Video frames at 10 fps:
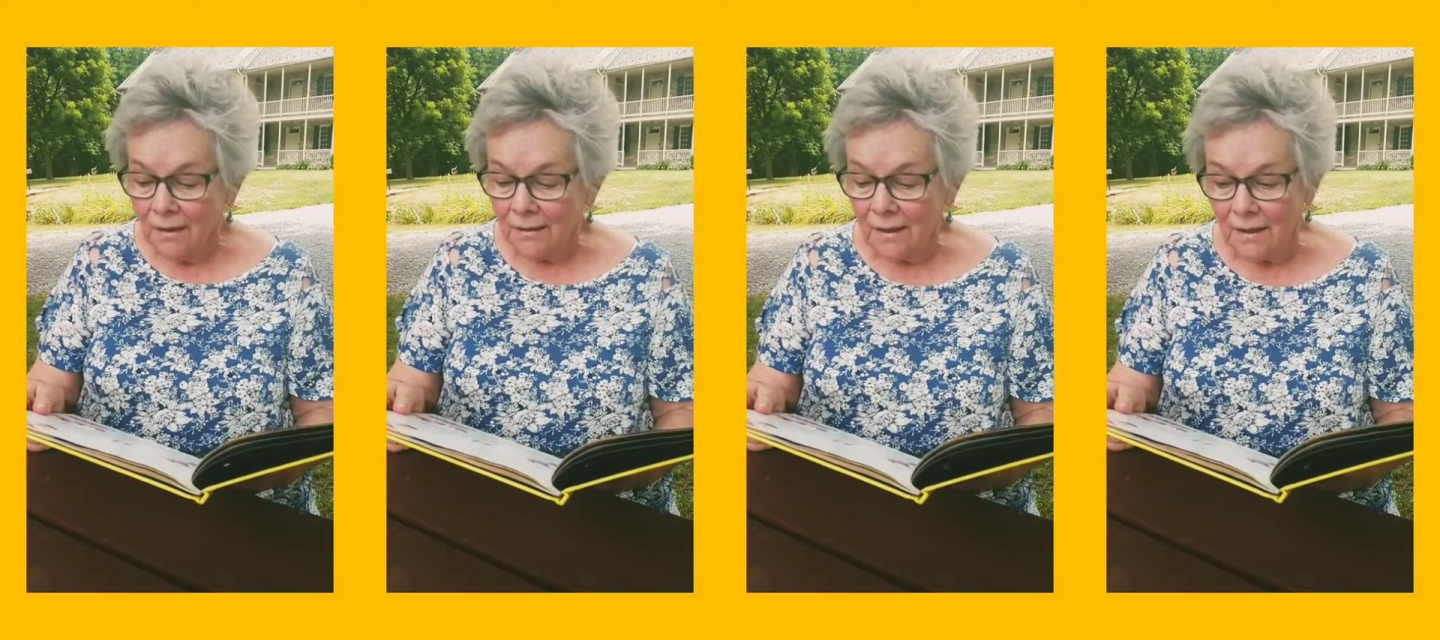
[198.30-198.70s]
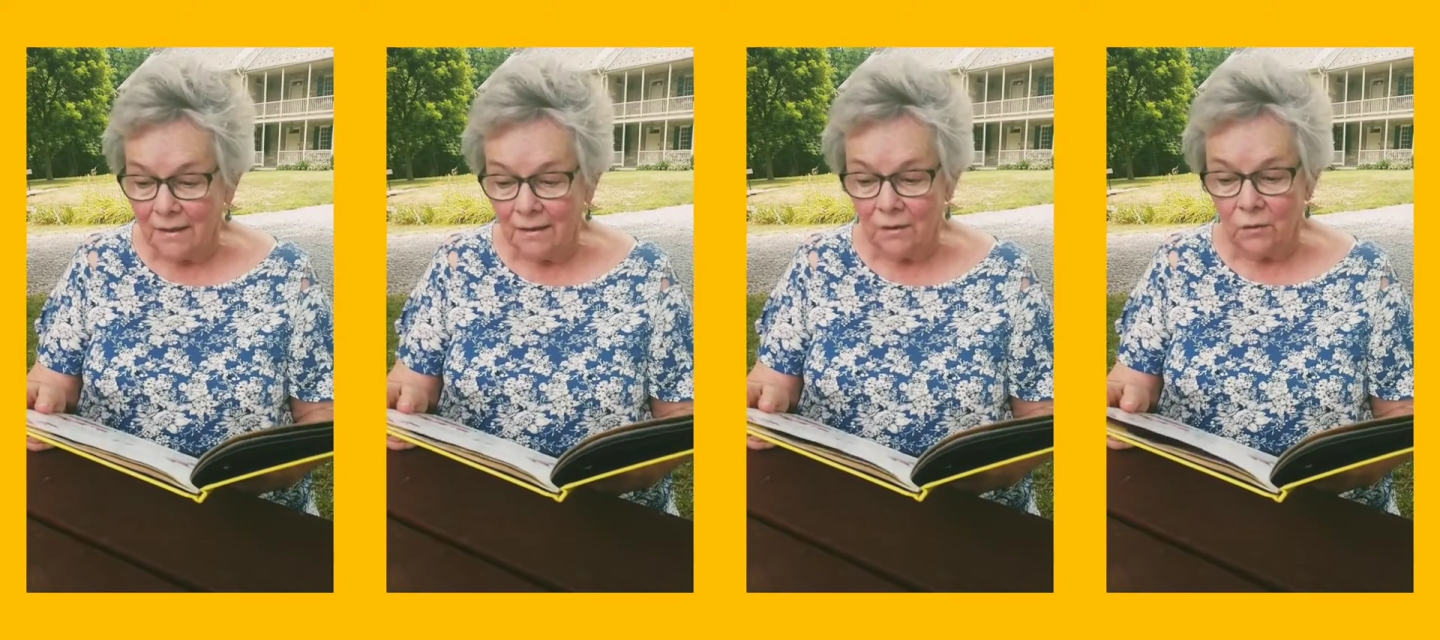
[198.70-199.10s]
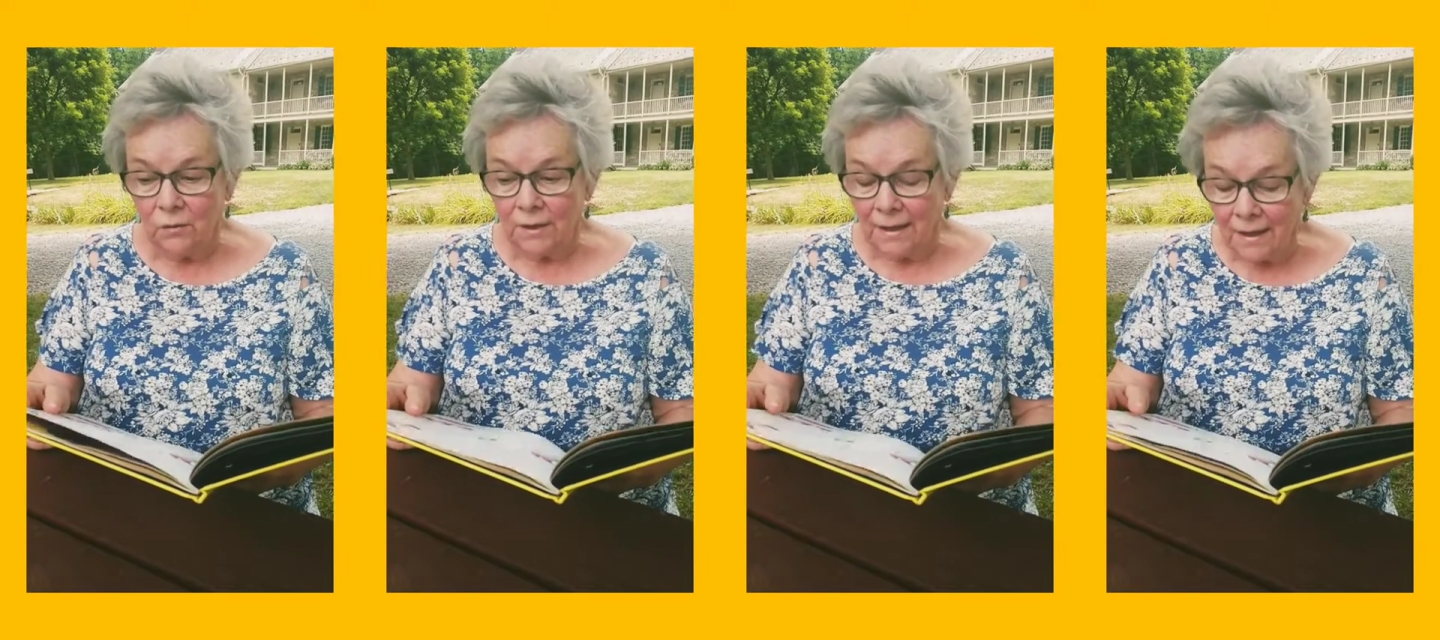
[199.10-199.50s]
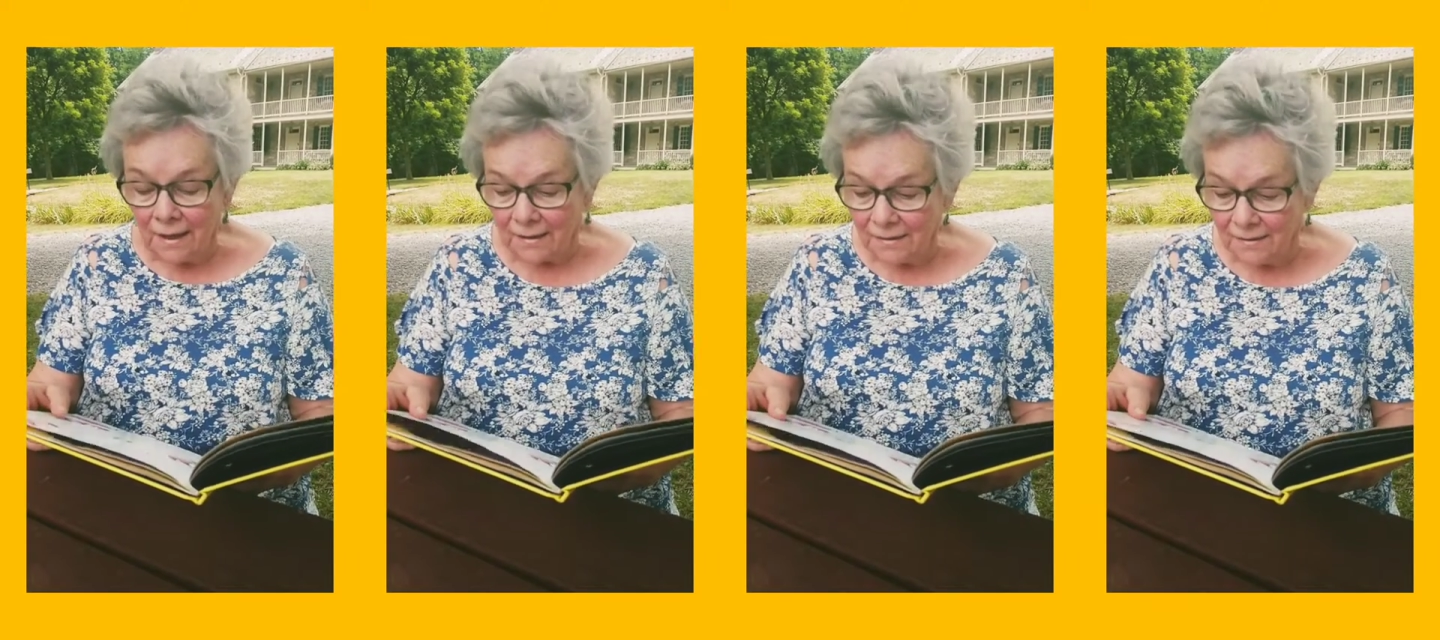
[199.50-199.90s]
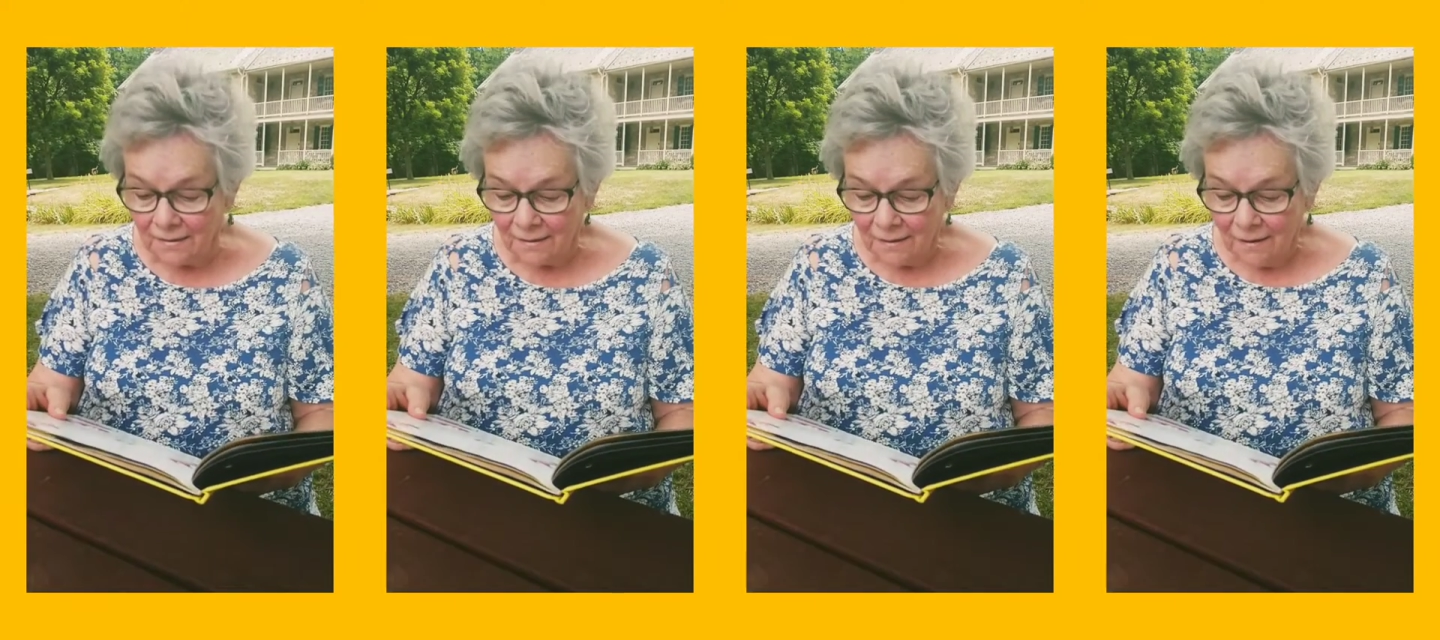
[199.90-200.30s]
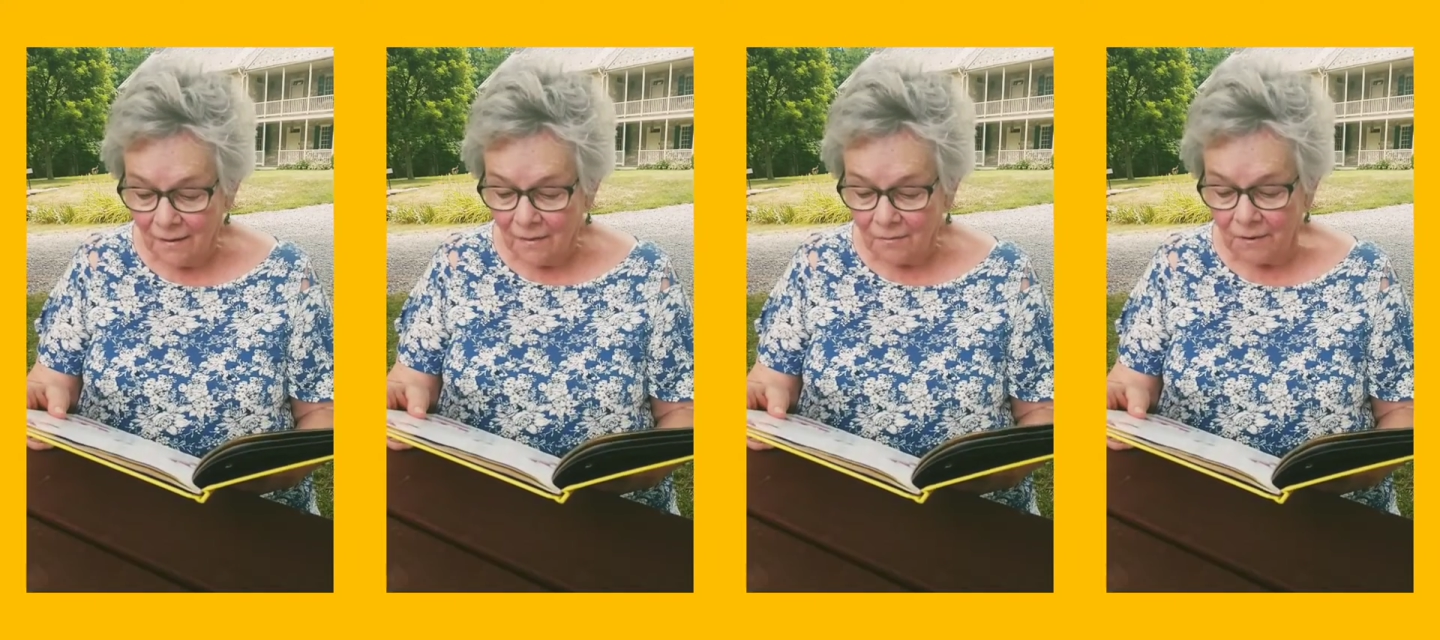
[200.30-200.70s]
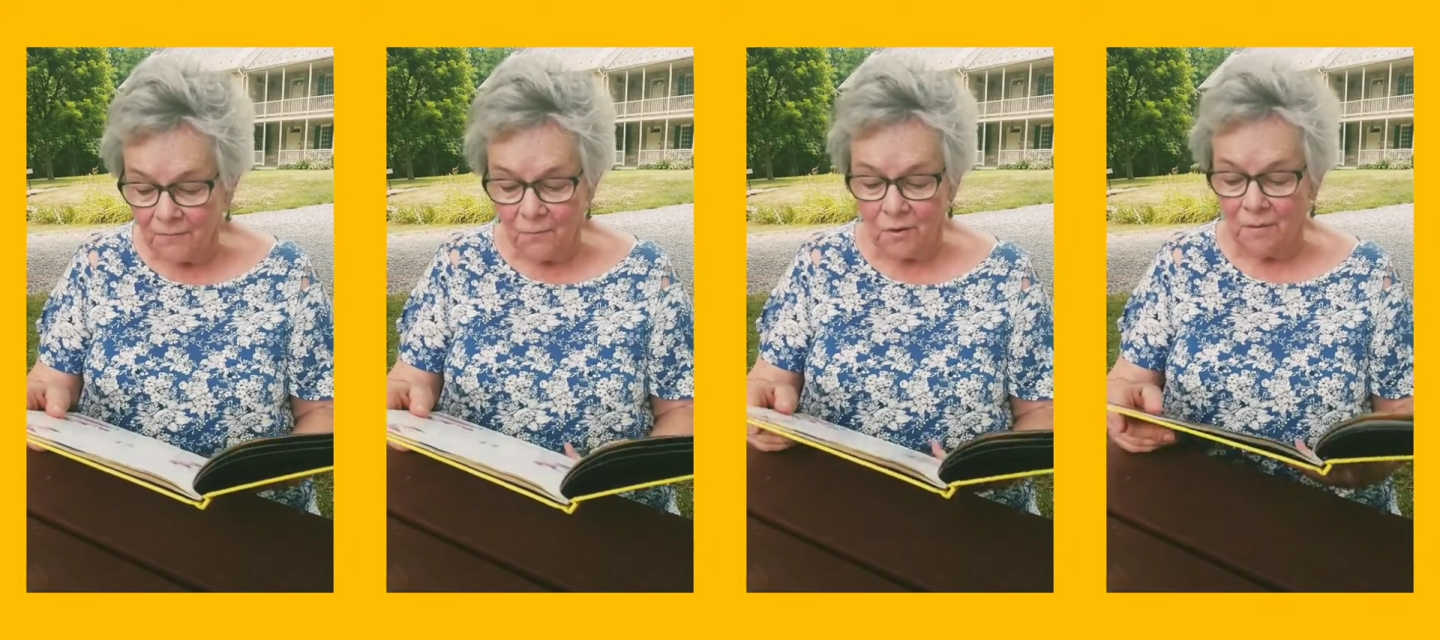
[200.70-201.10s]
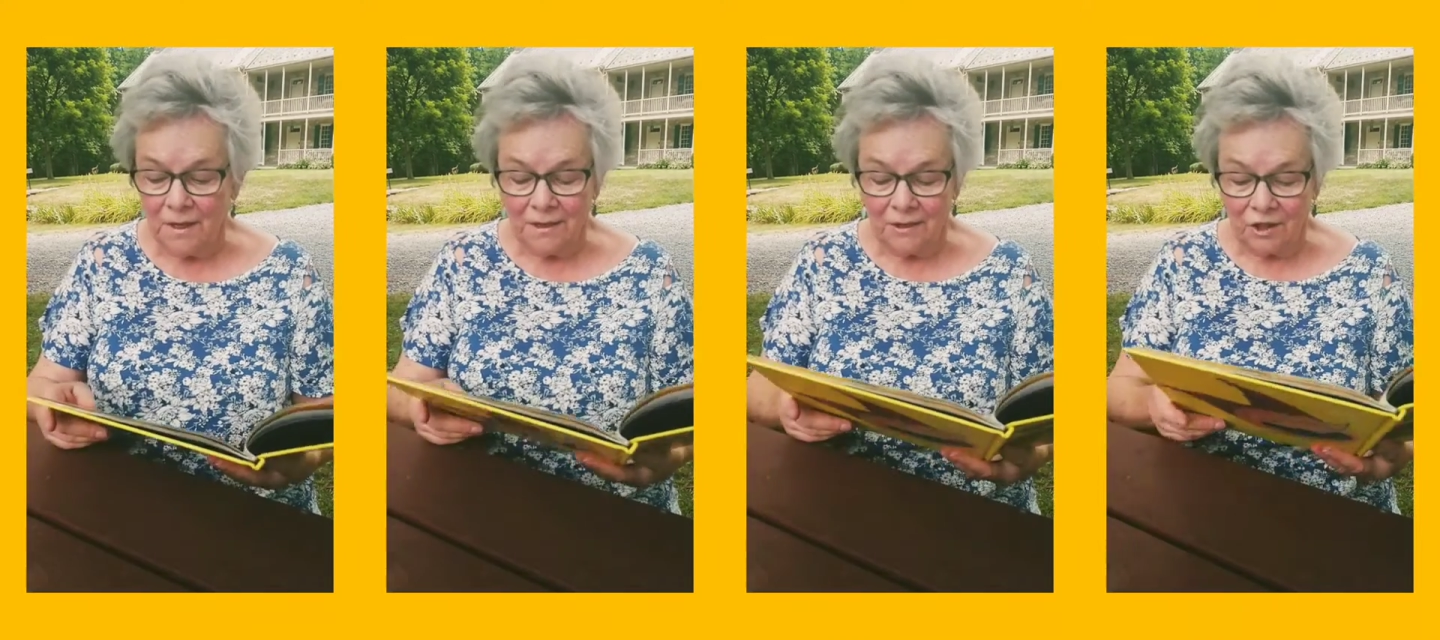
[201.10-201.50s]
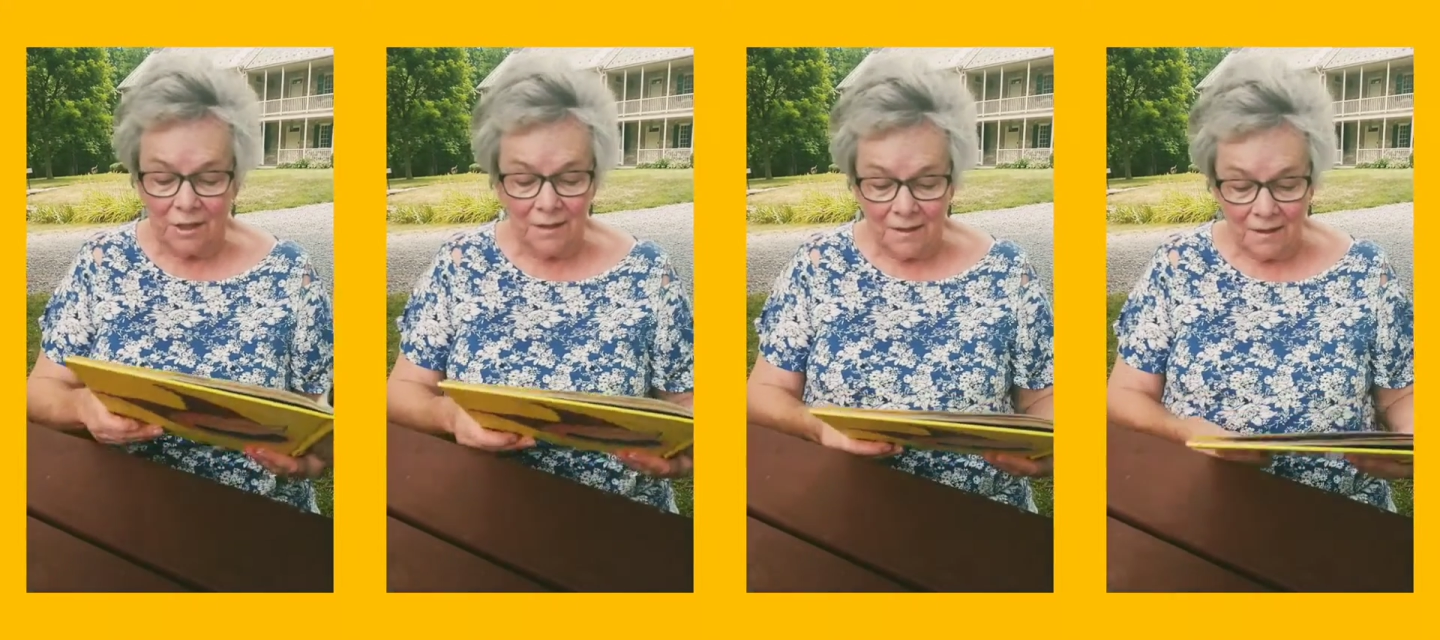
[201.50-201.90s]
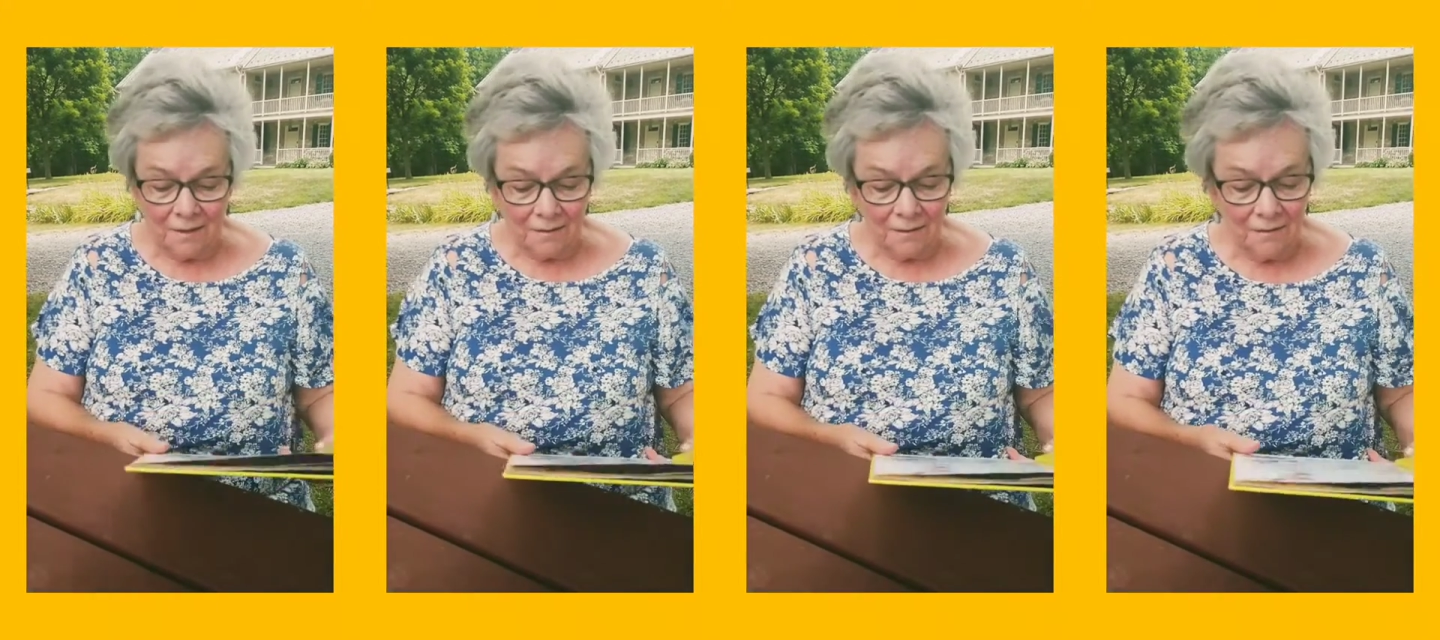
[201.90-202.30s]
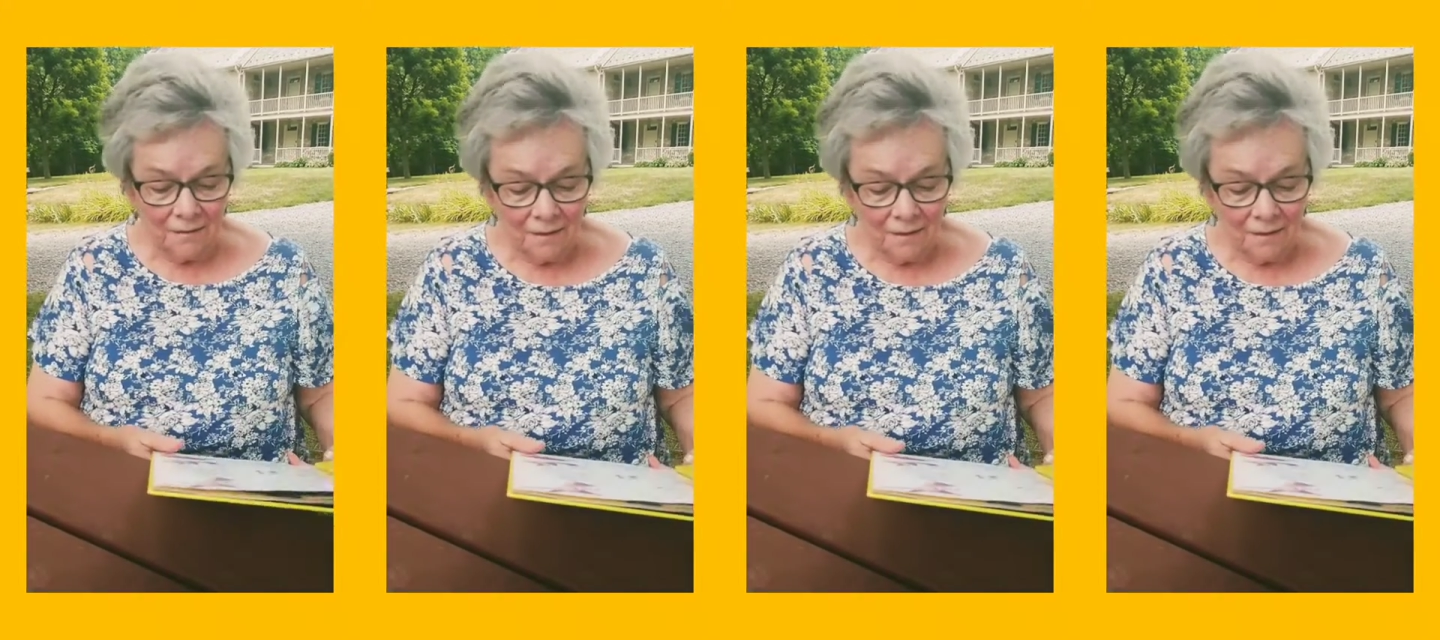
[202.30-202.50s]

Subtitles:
Katie Sue kicked before Mean Jean kicked.